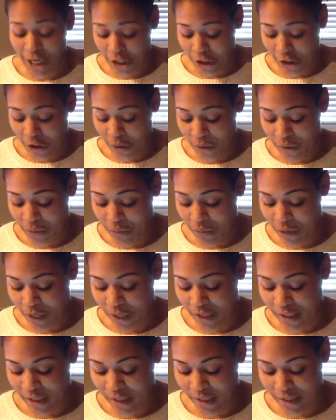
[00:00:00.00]
to
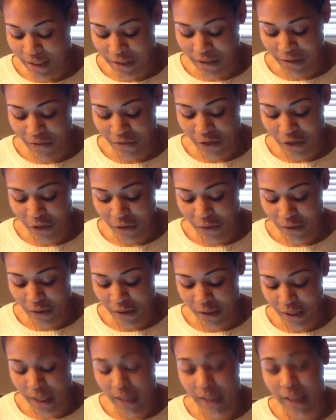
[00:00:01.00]
embrace these
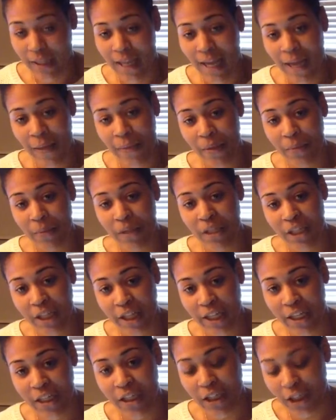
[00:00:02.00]
individuals and allow them the
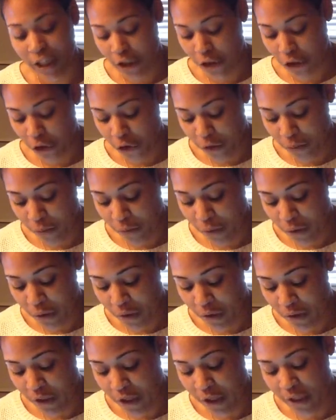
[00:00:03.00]
chance to contribute
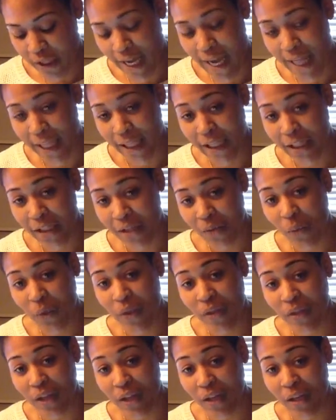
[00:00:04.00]
their talents
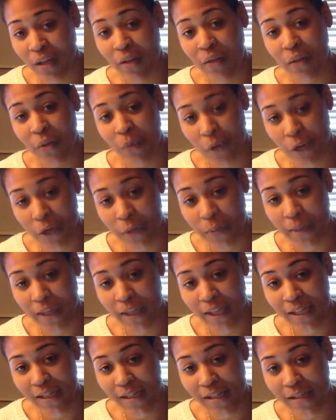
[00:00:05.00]
within the
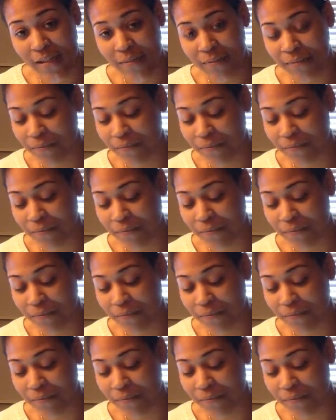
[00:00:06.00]
workplace.